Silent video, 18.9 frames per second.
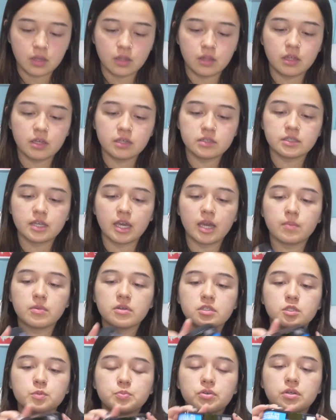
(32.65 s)
This camera
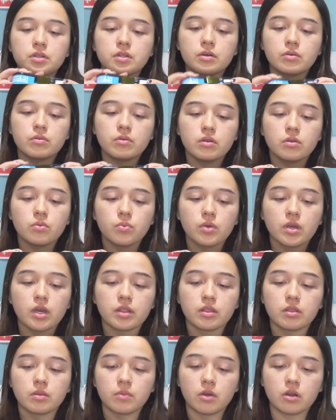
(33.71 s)
is preloaded
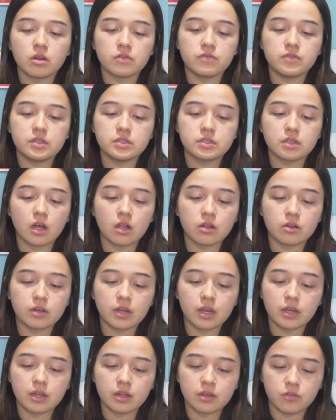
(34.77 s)
with Lomography's color
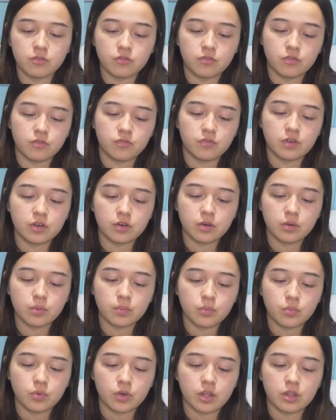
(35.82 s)
negative
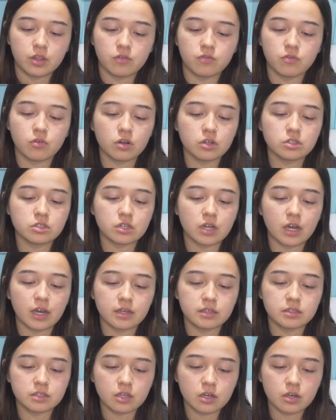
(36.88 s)
film with a 400
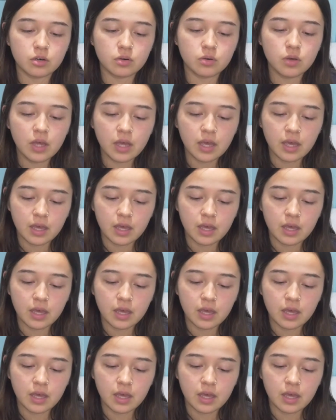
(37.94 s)
ISO,